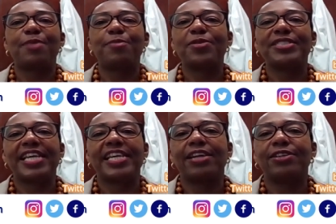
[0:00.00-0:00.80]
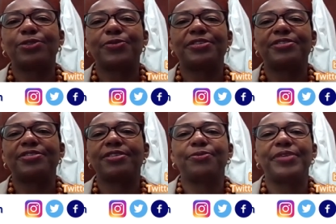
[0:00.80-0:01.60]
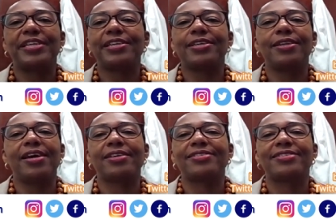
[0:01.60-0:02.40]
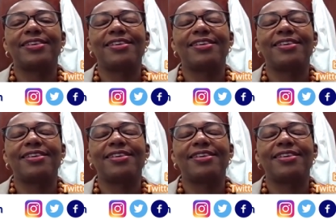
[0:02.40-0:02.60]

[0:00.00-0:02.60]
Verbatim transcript: I'm always hanging out on Twitter so we can connect.